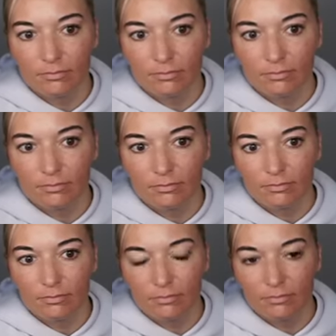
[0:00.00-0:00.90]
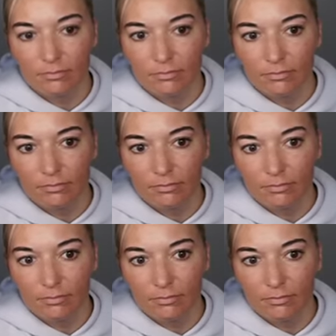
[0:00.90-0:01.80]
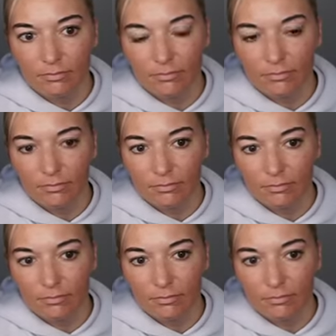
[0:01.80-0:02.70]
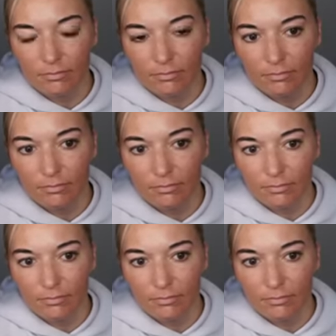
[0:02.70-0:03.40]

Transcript: This person isn't speaking.